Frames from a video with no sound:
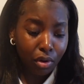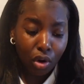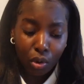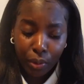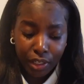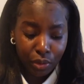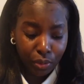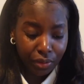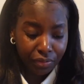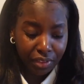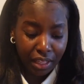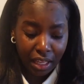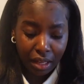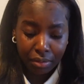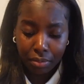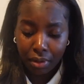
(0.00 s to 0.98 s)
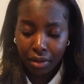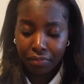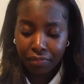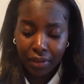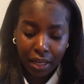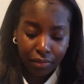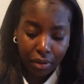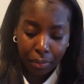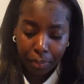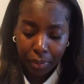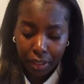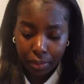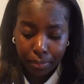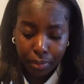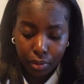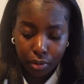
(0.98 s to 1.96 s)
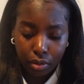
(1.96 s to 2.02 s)
always with them. They're my favorite
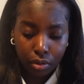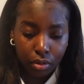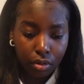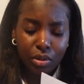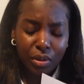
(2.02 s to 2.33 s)
people.